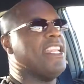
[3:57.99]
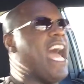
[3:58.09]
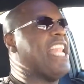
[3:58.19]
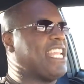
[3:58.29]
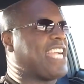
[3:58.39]

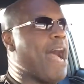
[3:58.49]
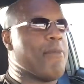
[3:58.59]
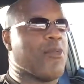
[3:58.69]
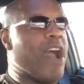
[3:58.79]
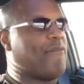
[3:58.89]
Not the
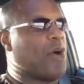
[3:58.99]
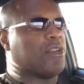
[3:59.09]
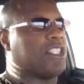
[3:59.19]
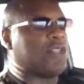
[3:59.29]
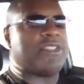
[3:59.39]
common white
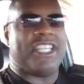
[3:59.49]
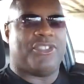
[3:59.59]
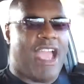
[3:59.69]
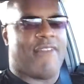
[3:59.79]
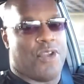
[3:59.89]
folk that you see
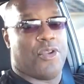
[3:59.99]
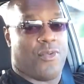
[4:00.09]
driving on